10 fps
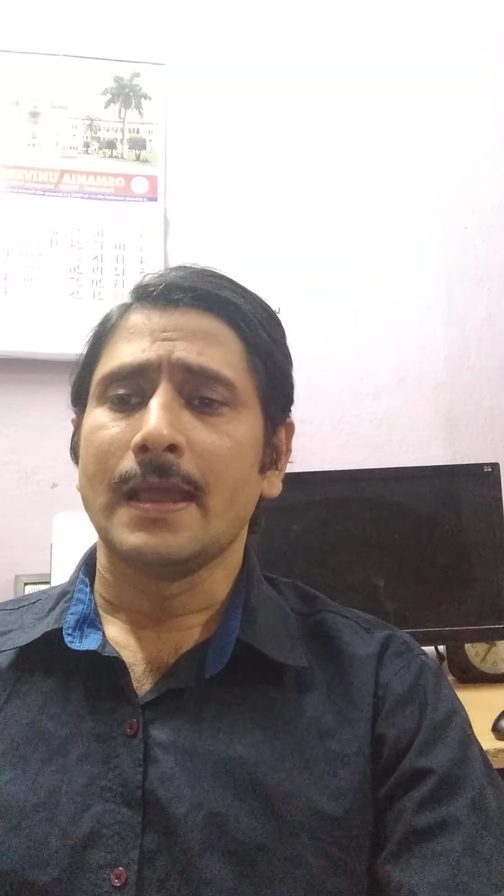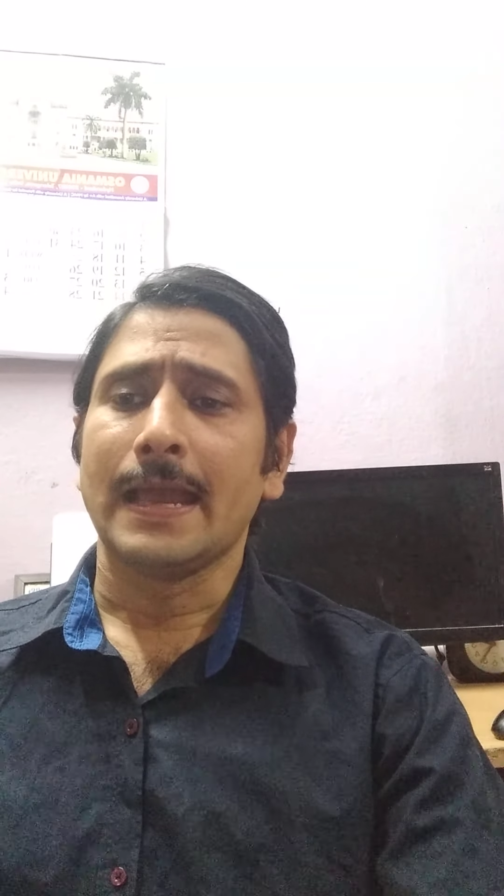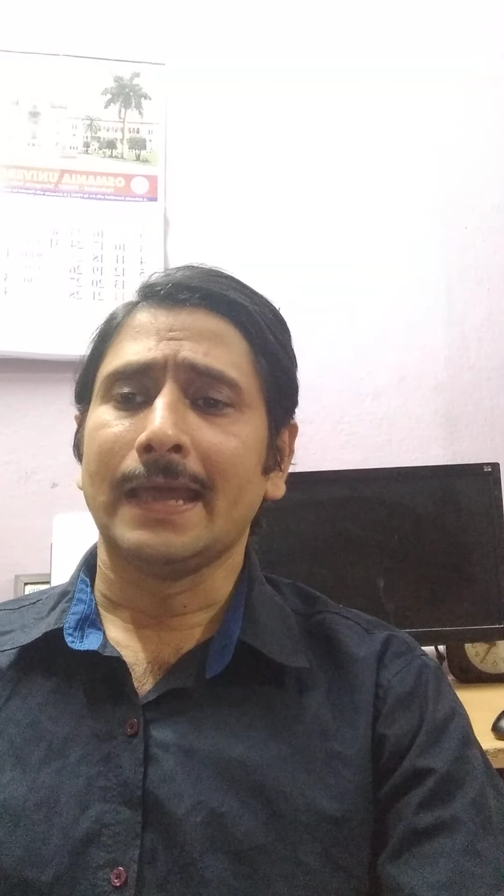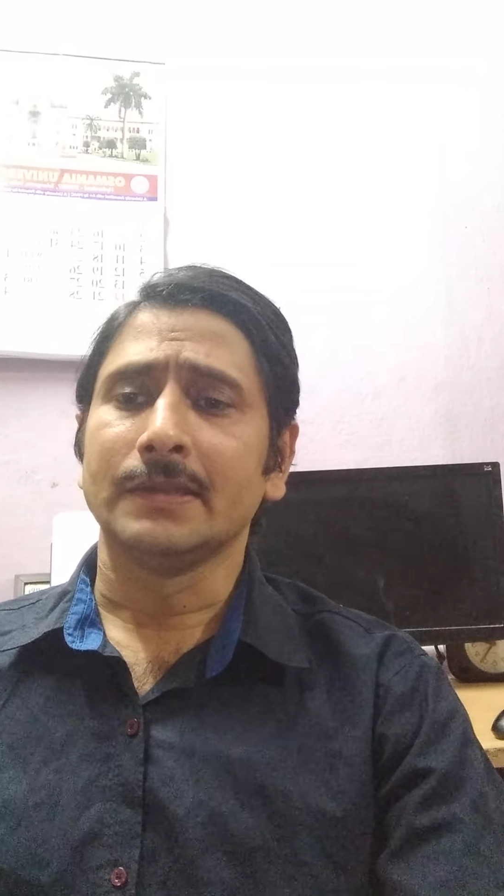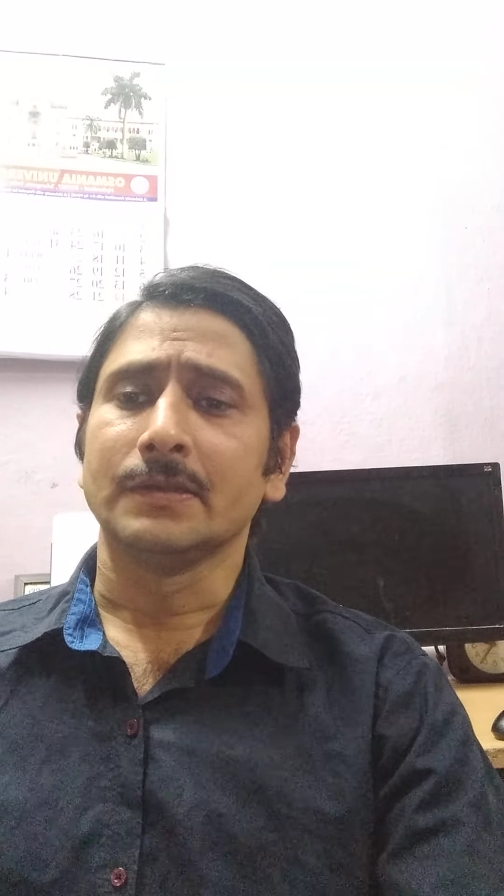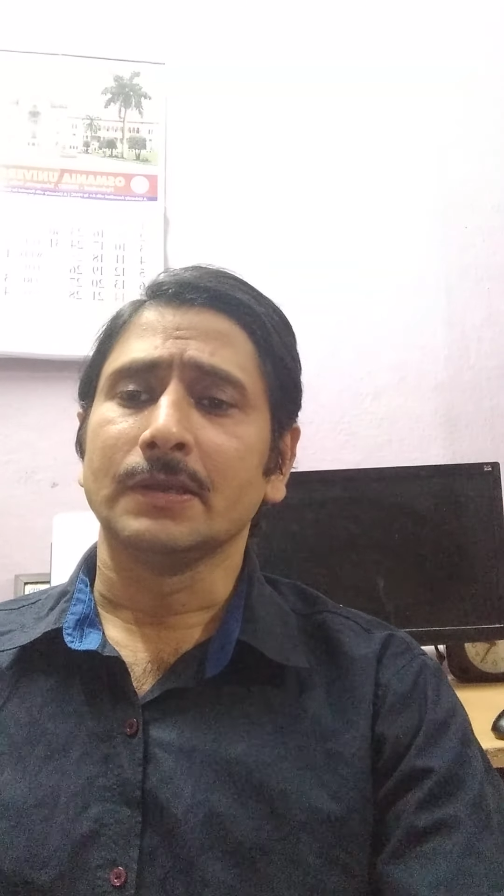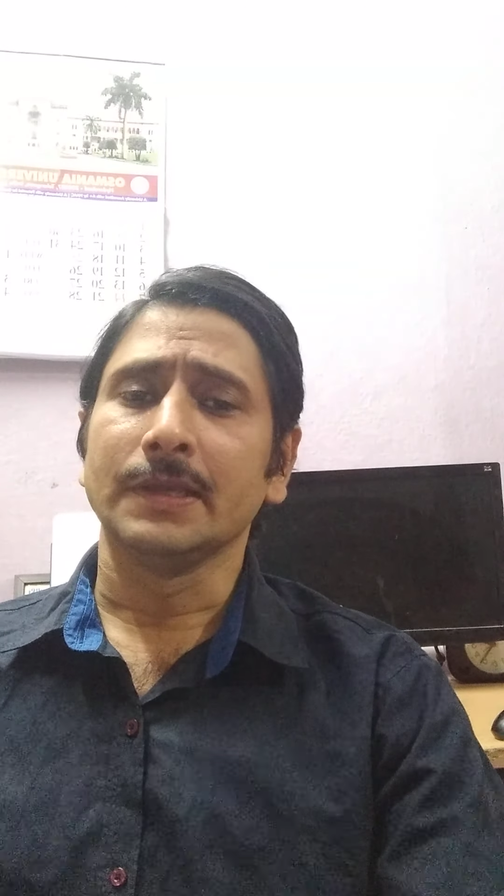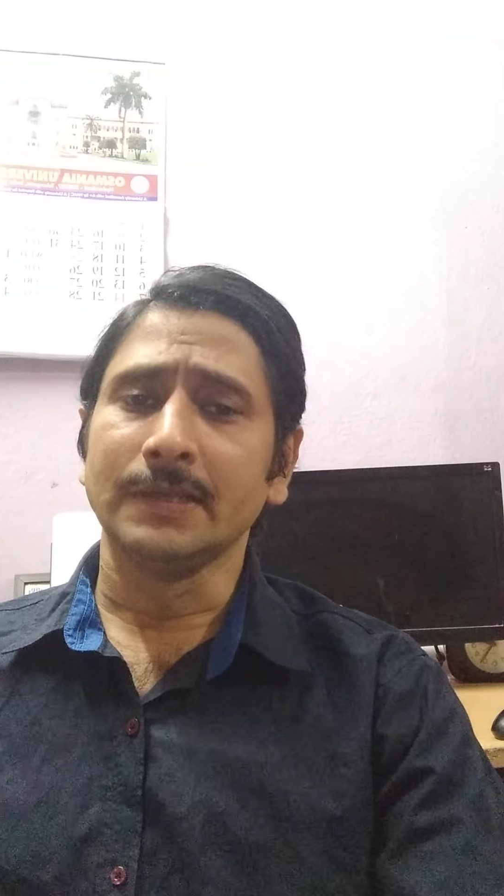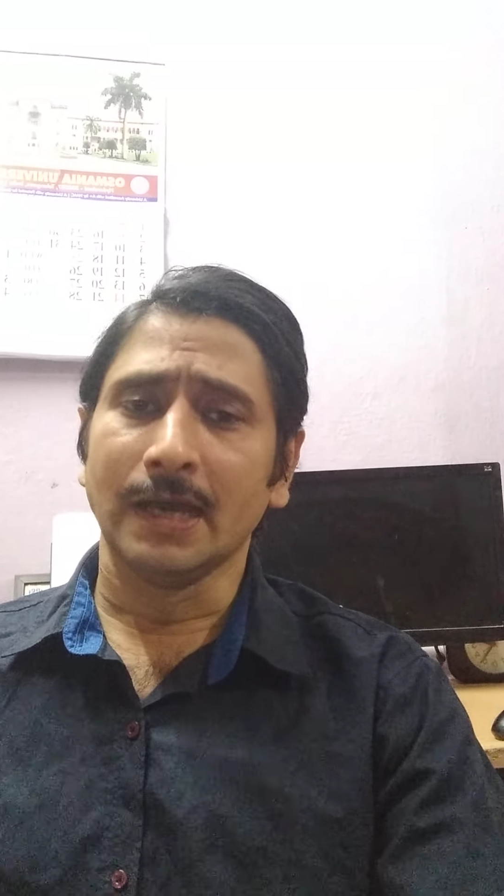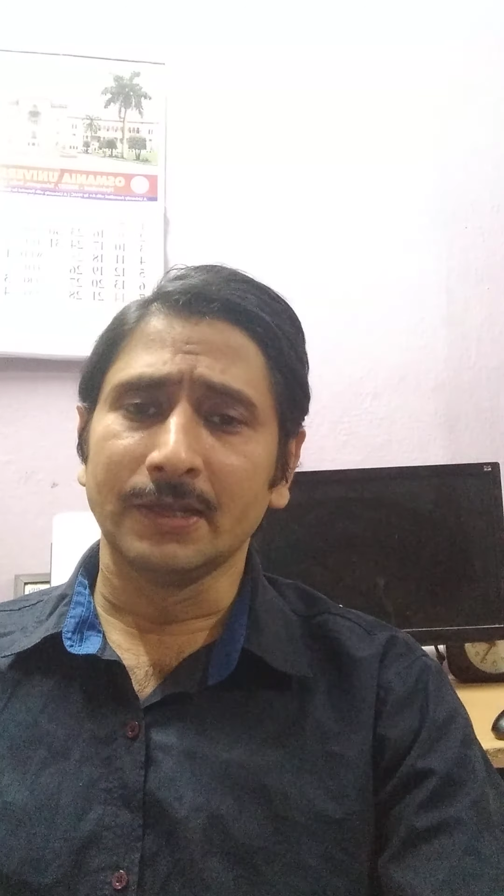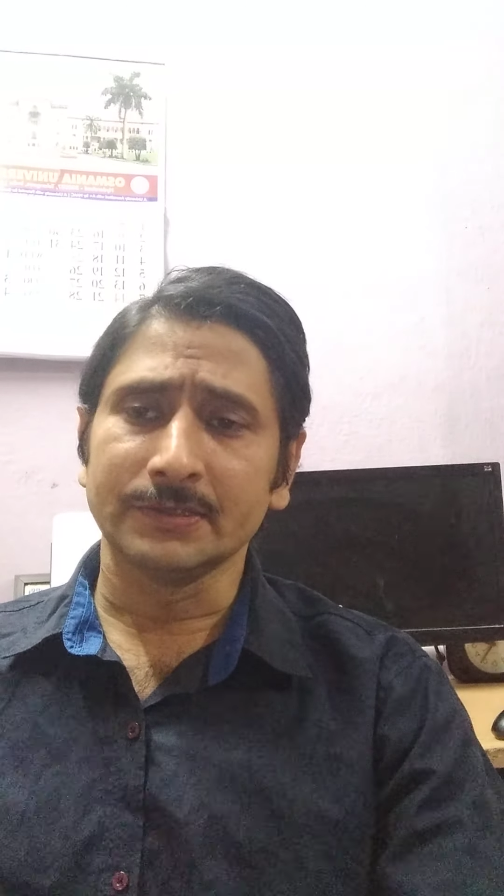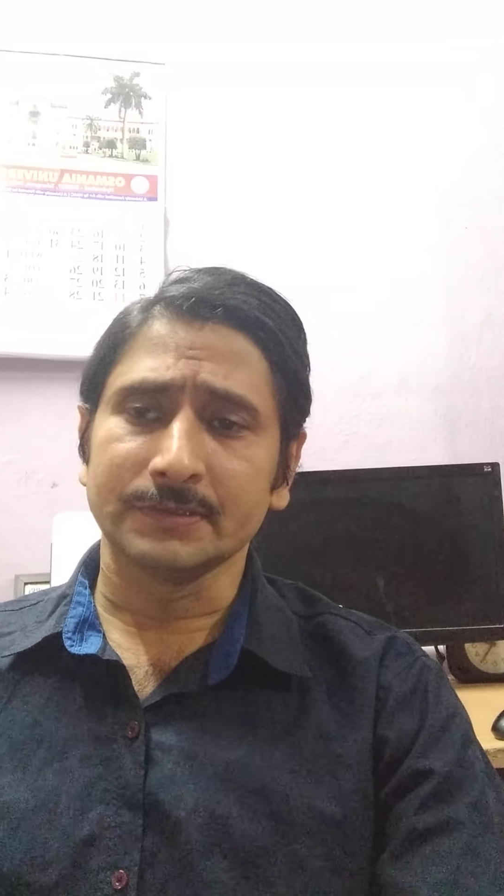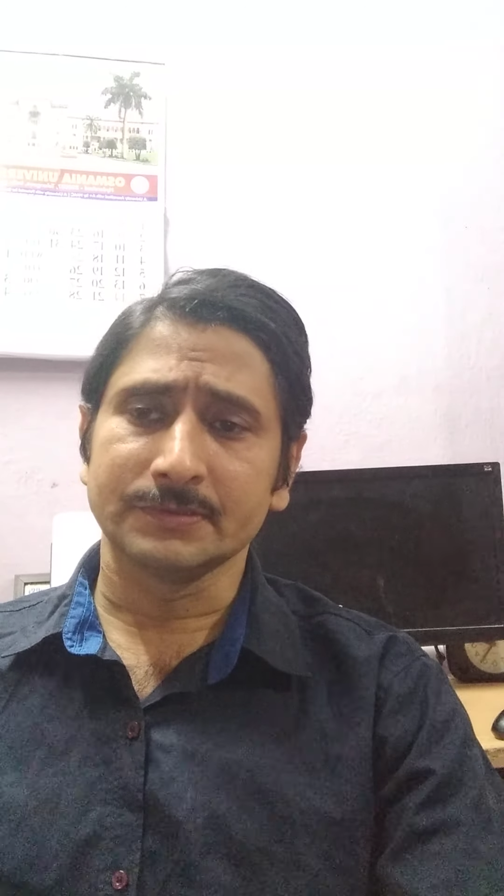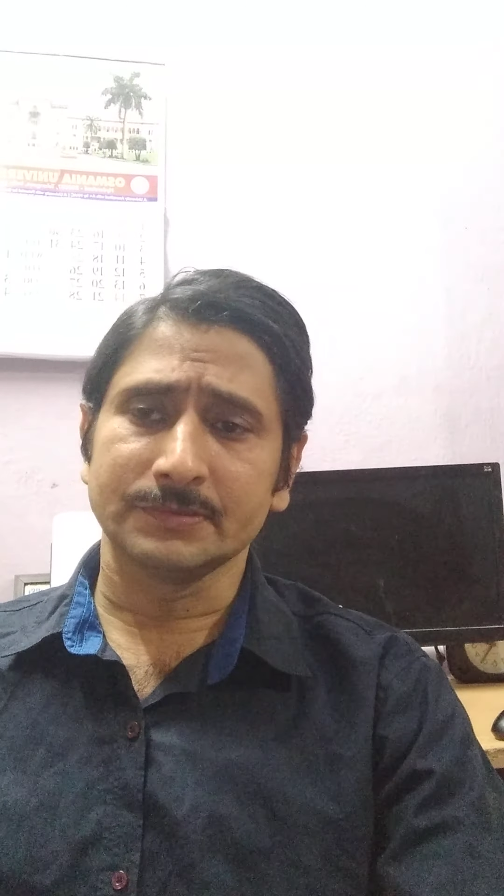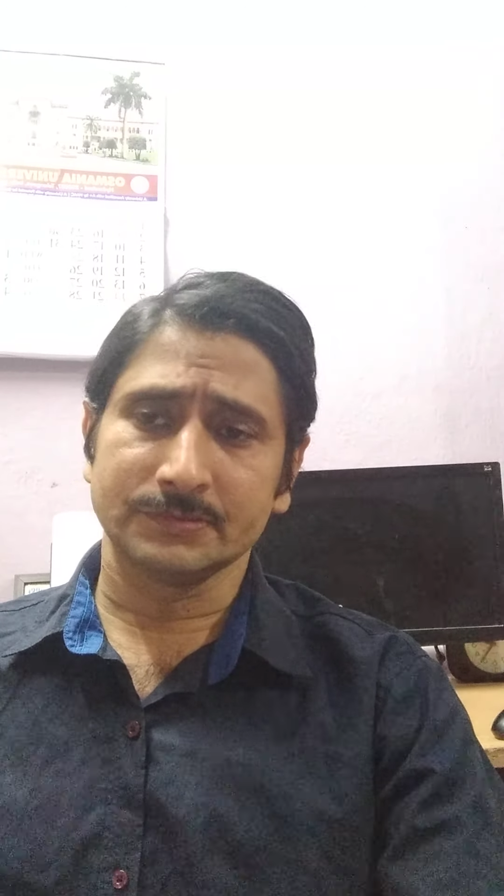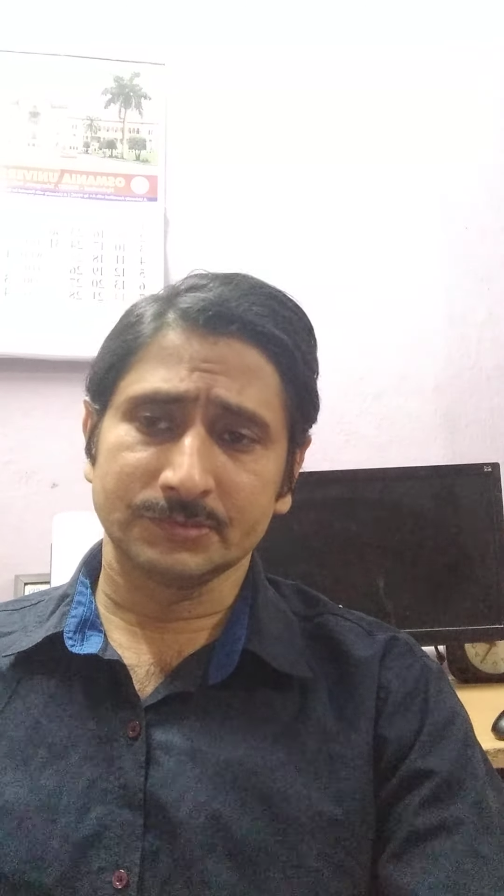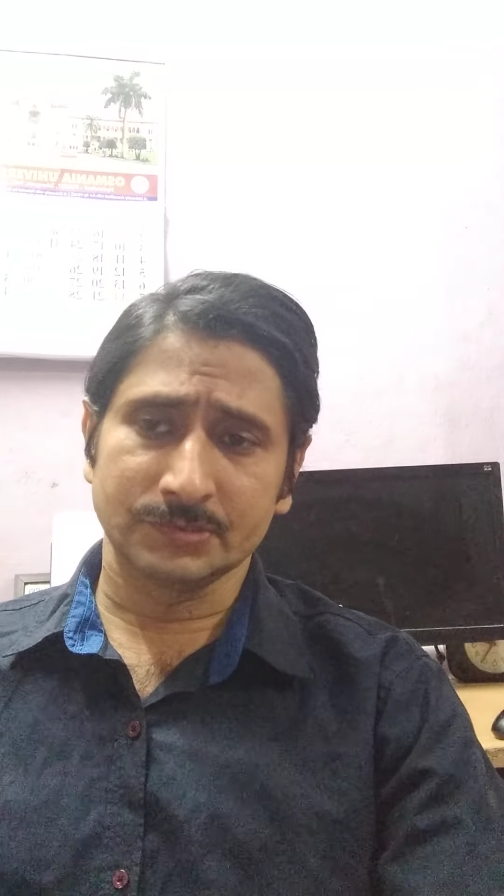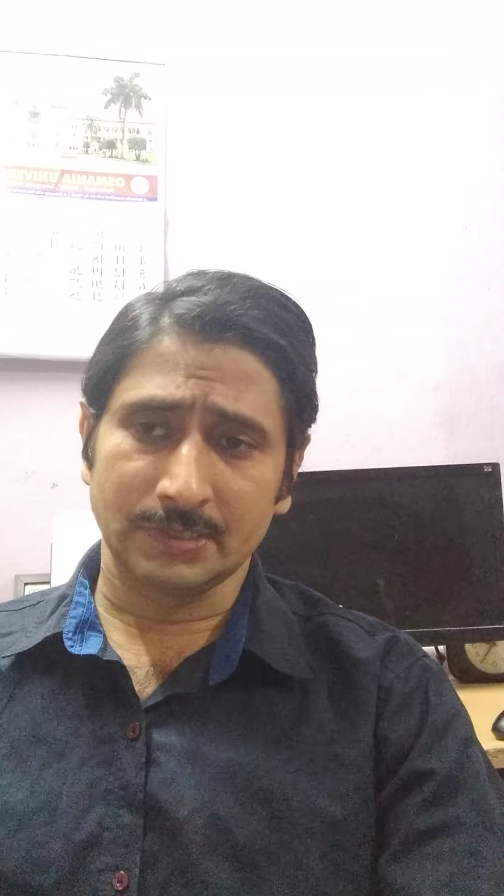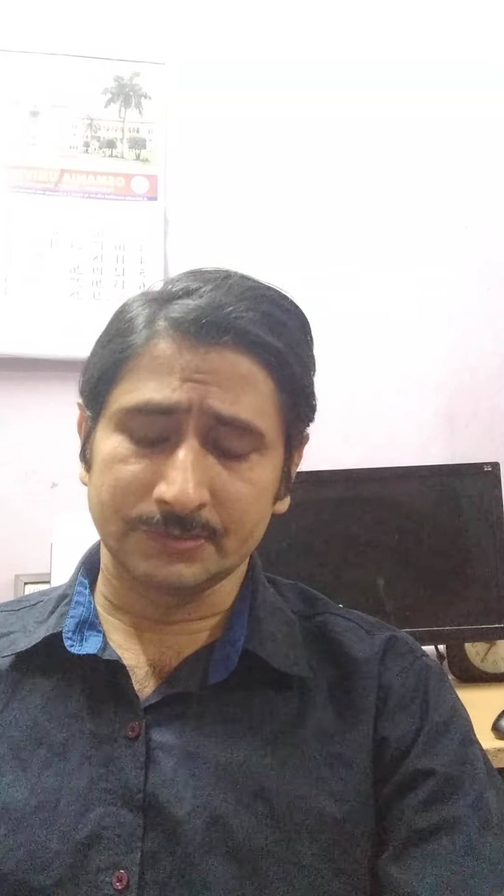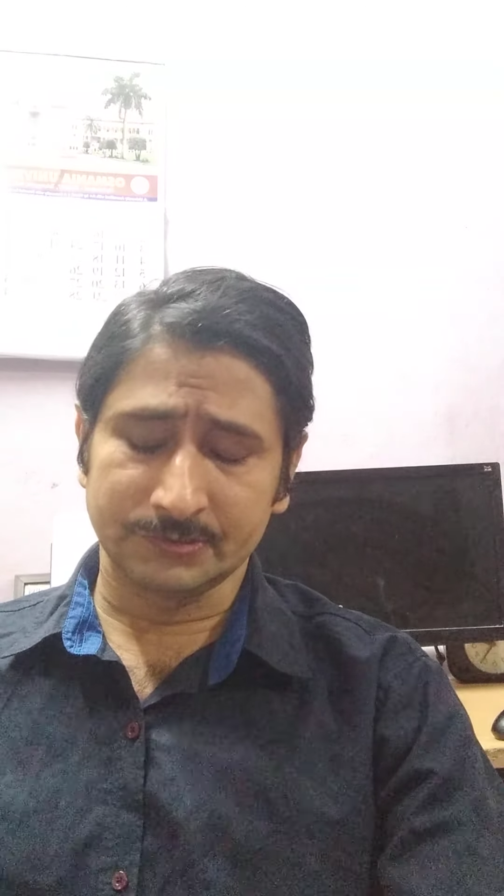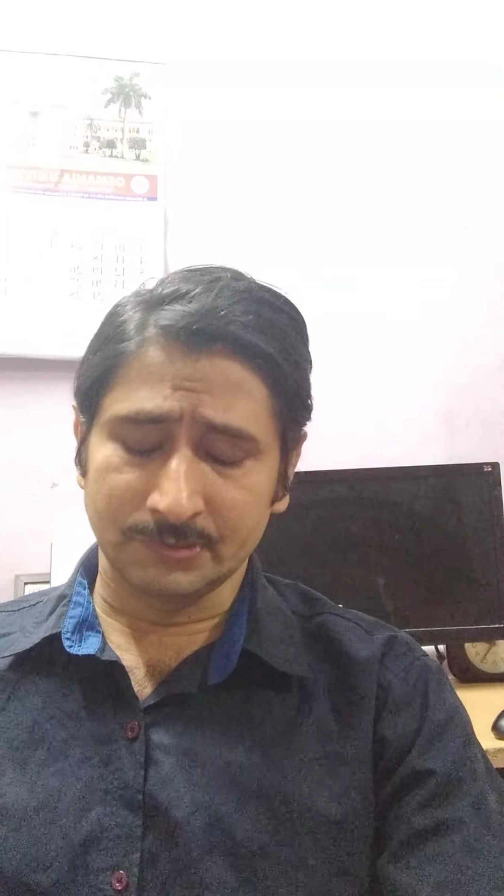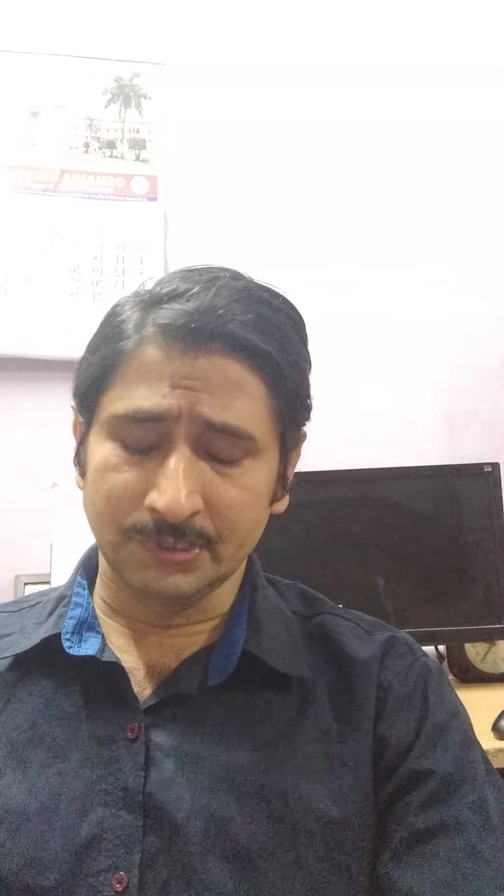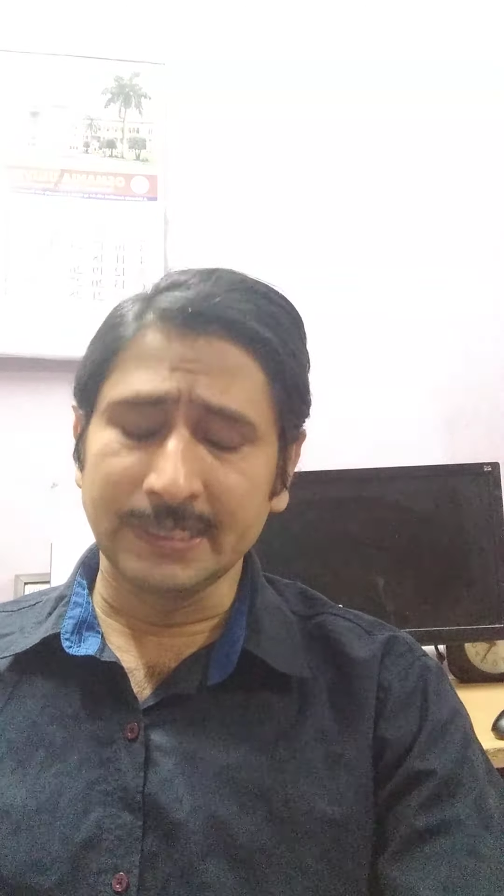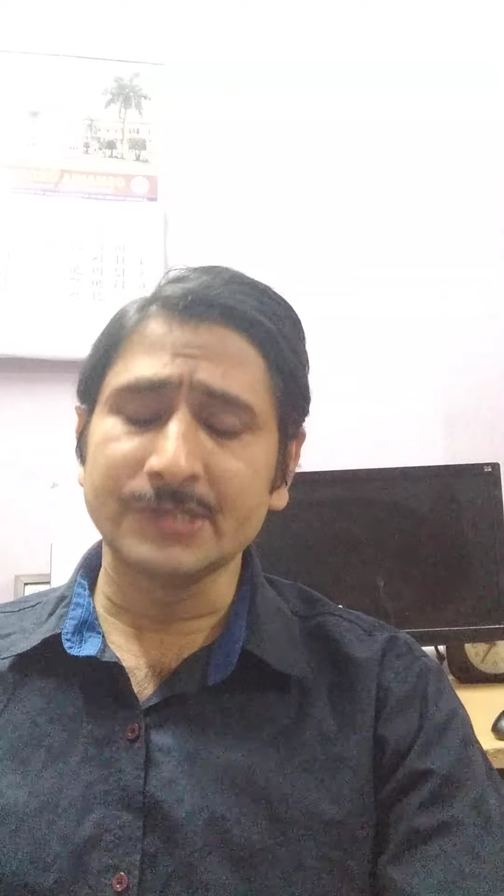and in